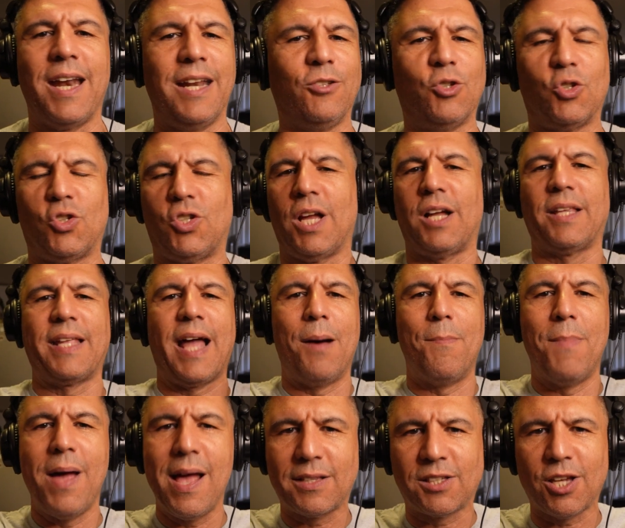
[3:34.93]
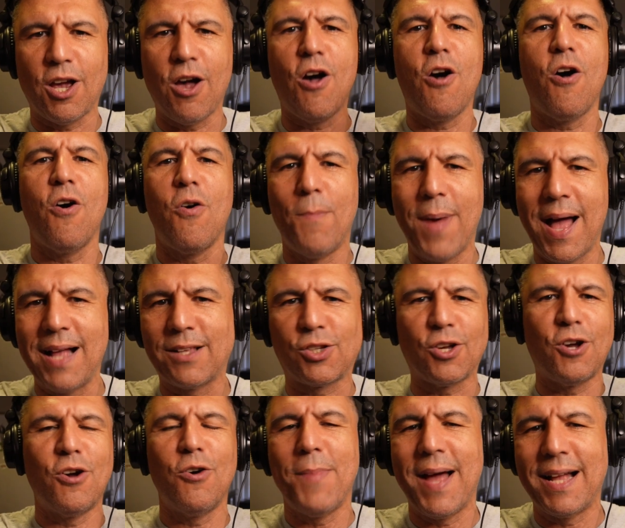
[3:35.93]
and he just yelled out, Matteau,
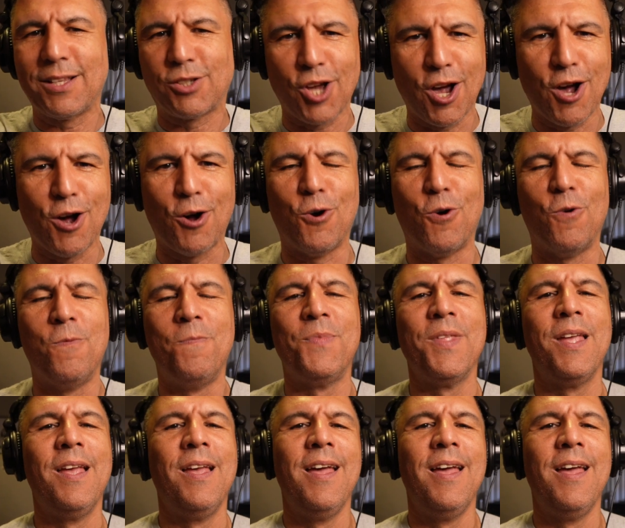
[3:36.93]
Matteau, Matteau.